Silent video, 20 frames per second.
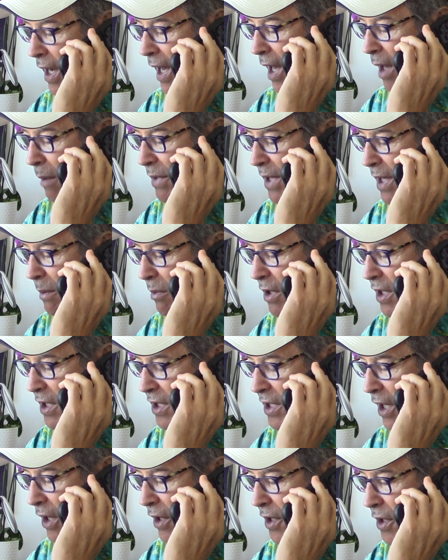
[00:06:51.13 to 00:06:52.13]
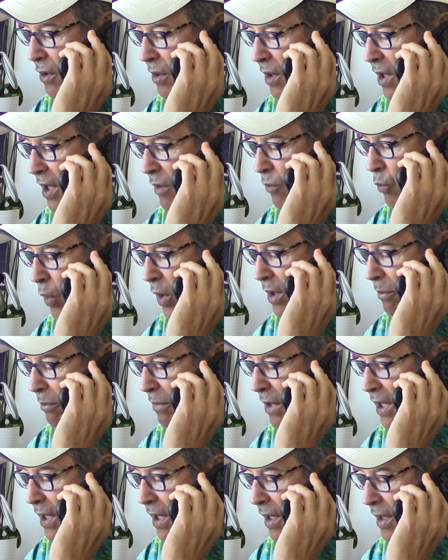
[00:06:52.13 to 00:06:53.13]
I'll be able to tell you in 1
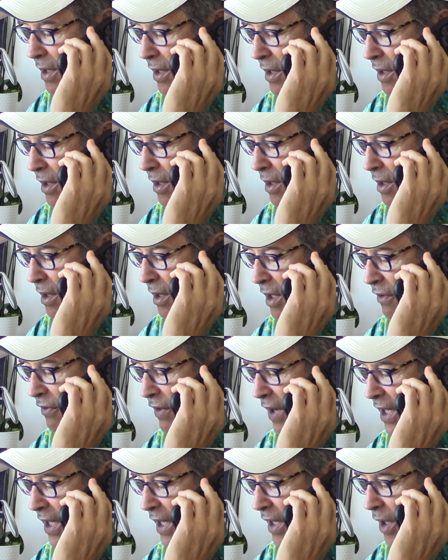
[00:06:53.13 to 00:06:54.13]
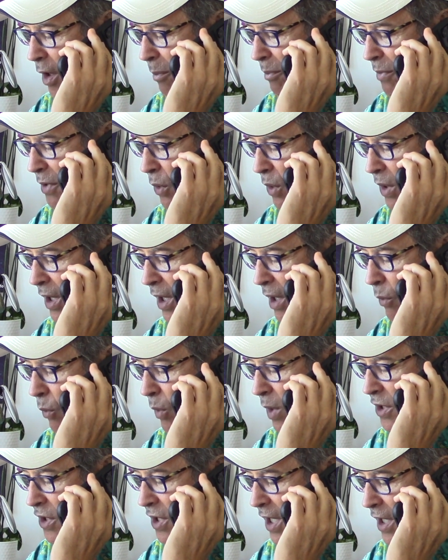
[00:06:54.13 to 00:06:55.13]
minute if I can help you or not
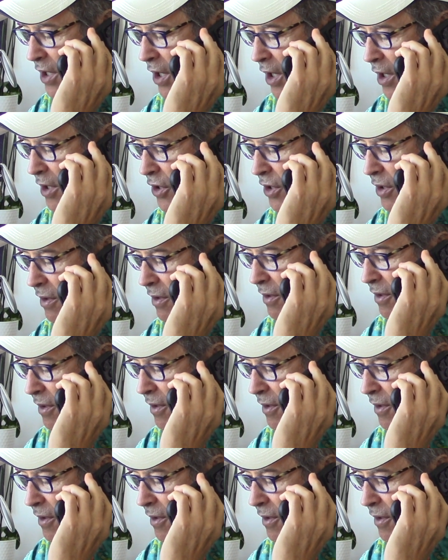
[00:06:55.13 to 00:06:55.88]
once I touch you.